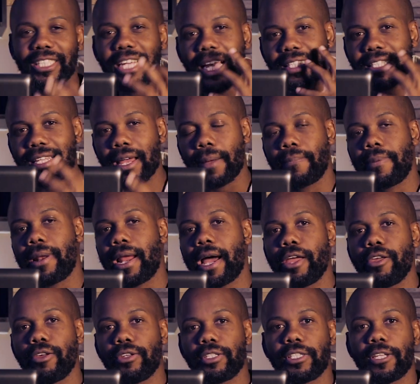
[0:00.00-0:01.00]
just
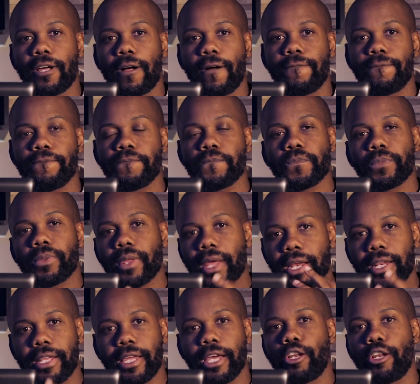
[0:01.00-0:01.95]
apply yourself and